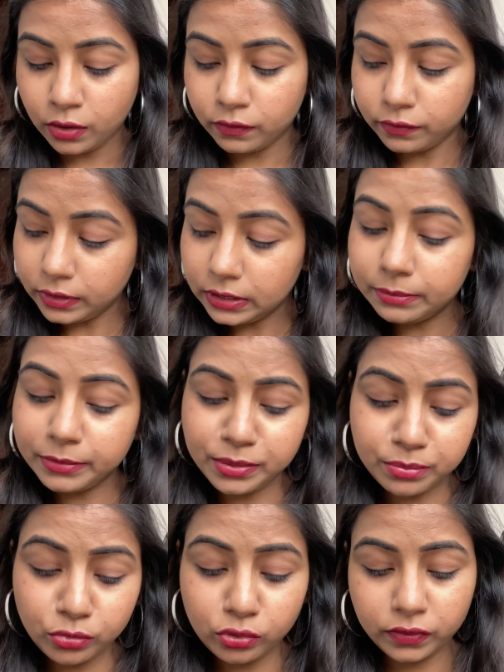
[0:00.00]
We'll be
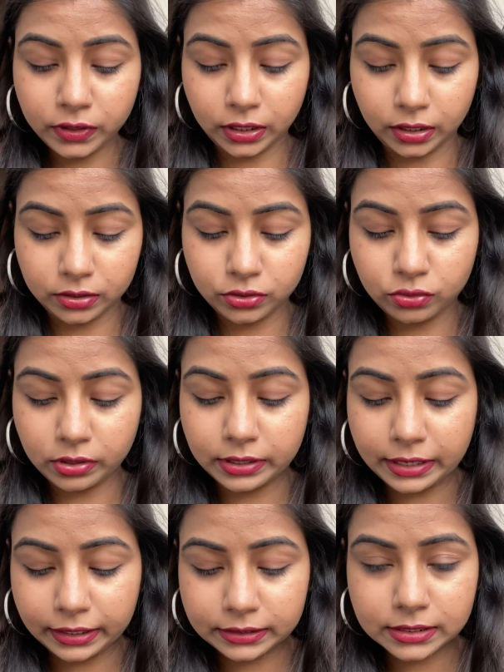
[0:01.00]
moving to our
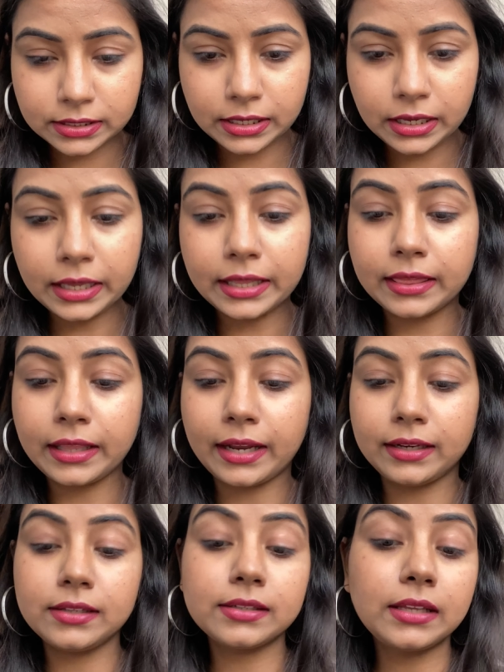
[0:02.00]
next thing, and
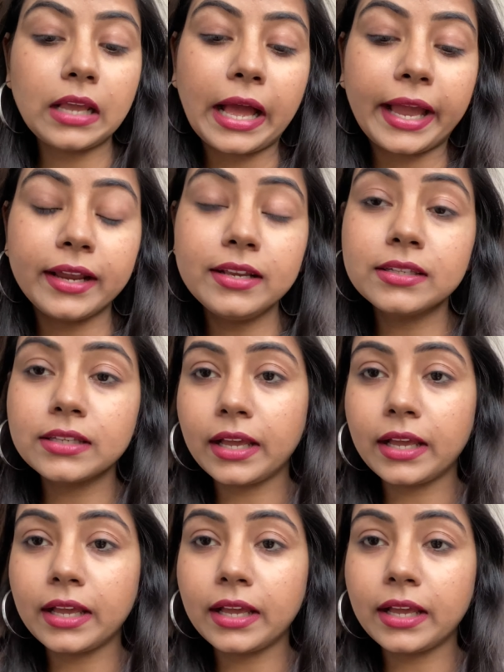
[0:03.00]
that is the eyes.